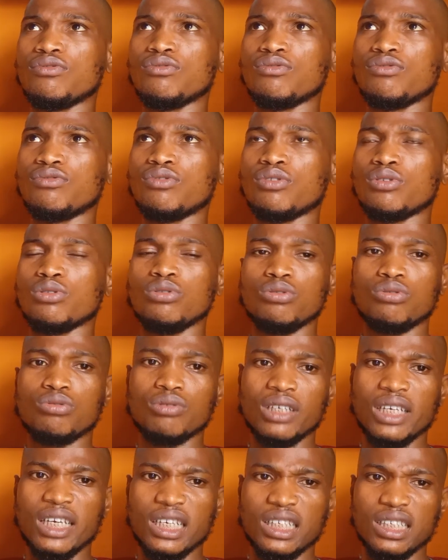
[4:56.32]
For you to
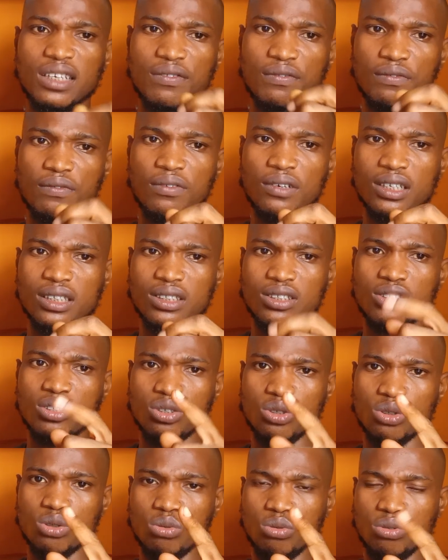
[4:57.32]
get a fast
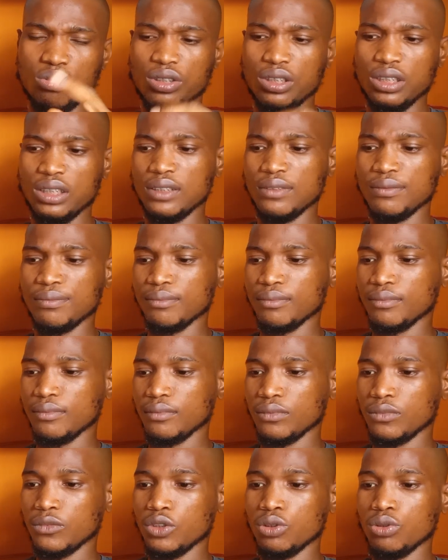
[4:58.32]
soldering,
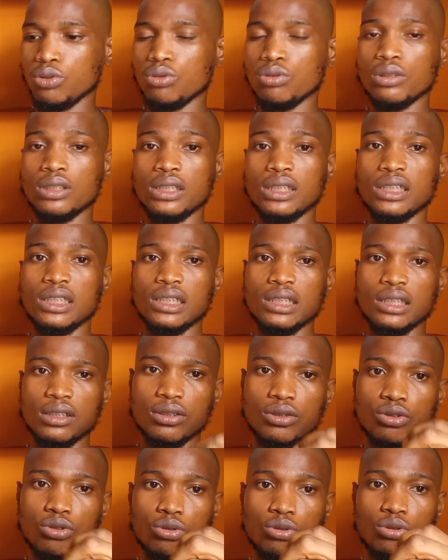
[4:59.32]
you need
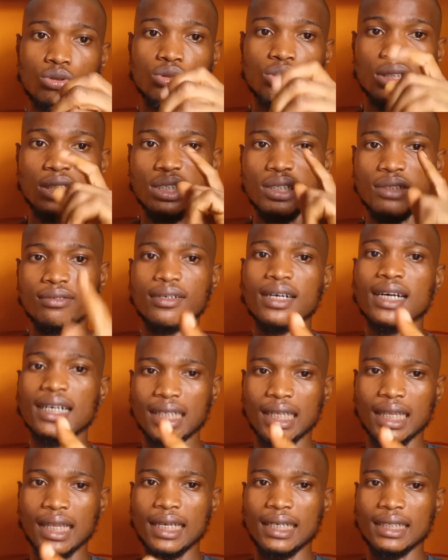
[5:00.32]
to use the right
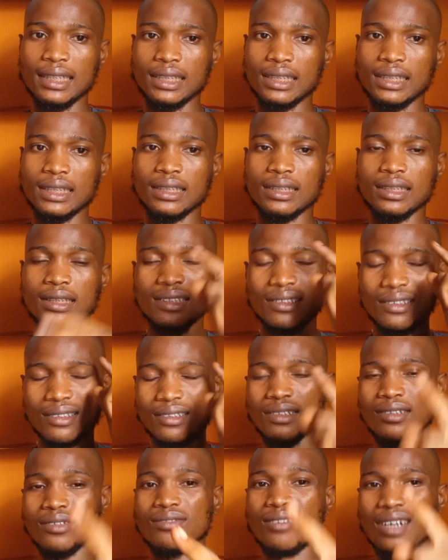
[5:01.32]
lead. The
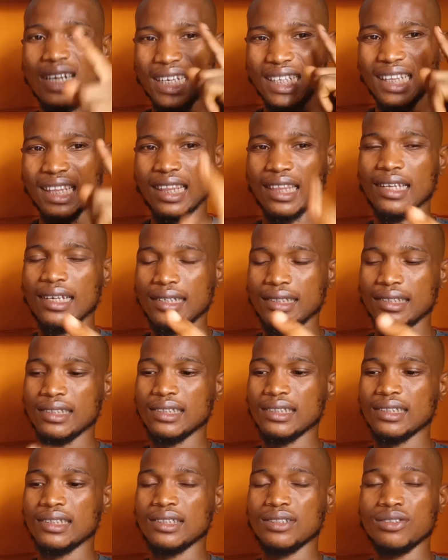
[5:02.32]
right lead,
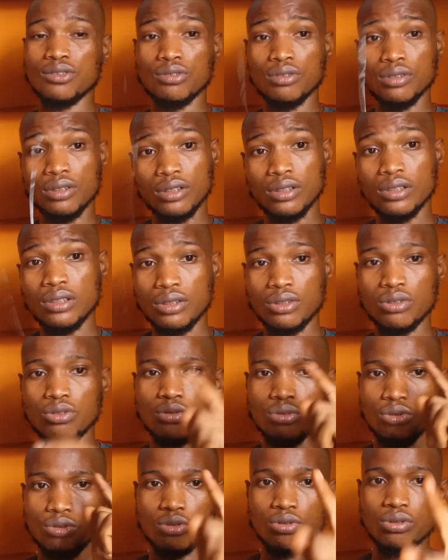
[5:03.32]
you need
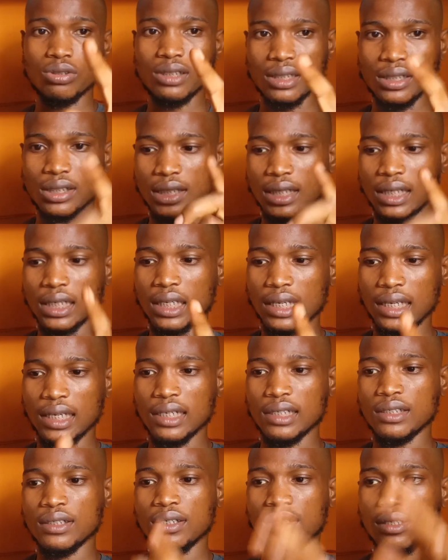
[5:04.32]
to use the right lead
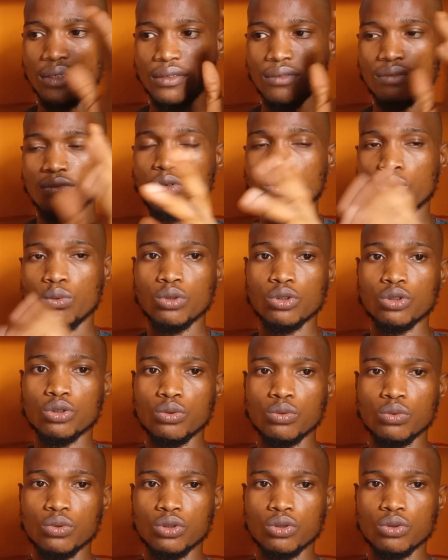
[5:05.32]
for what you
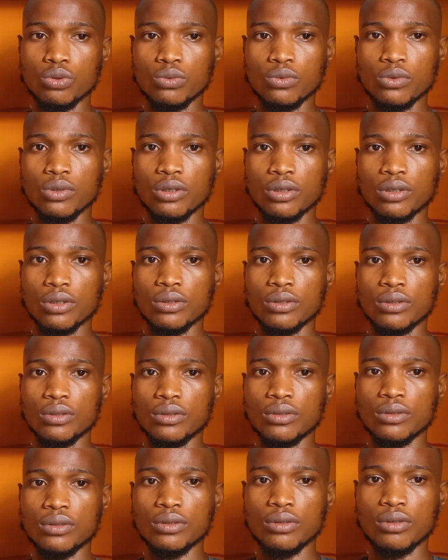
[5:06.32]
want to work
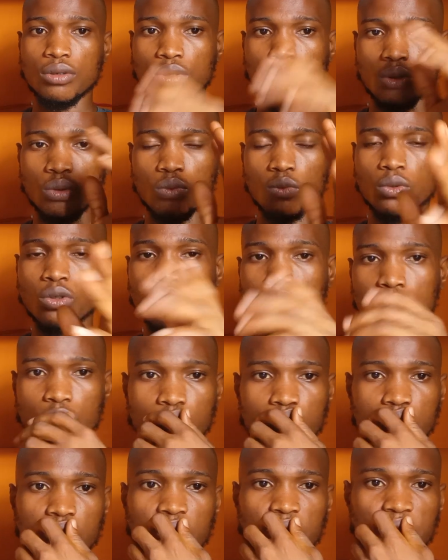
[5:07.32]
or what you
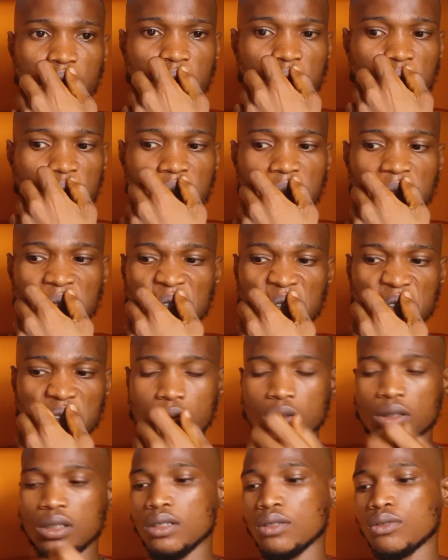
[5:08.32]
want to do. So
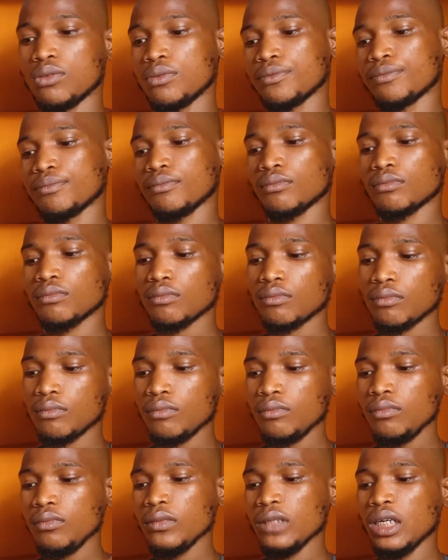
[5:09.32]
now
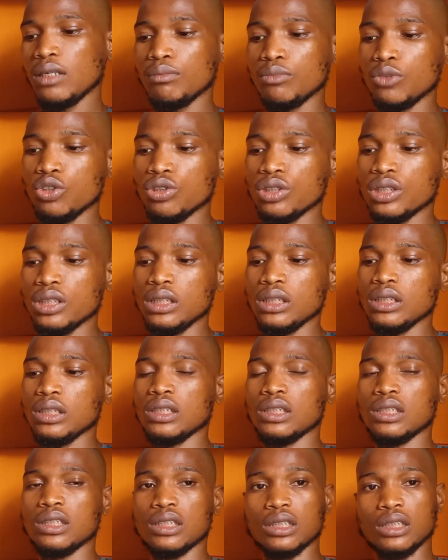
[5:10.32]
I'm using a
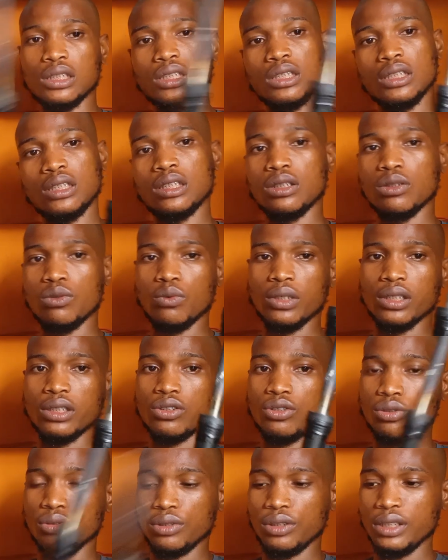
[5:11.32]
60-watt
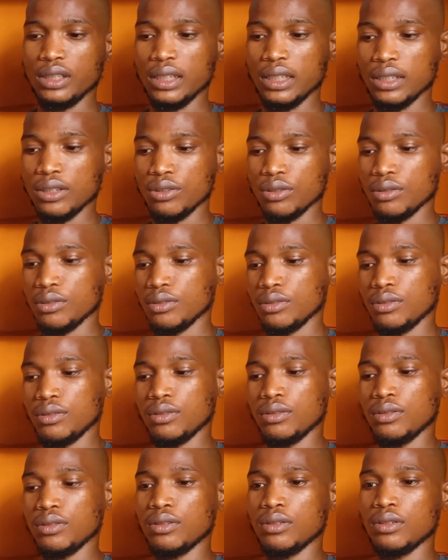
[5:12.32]
soldering iron,
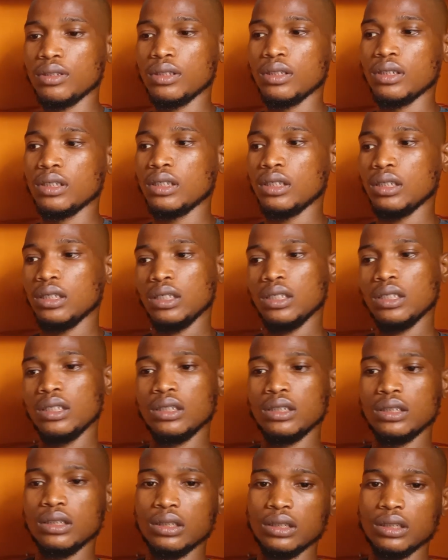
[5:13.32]

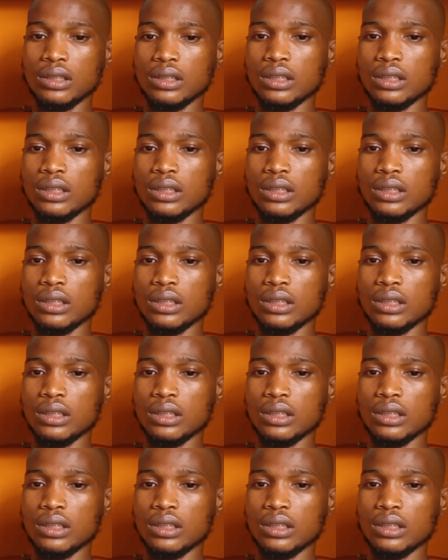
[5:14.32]
and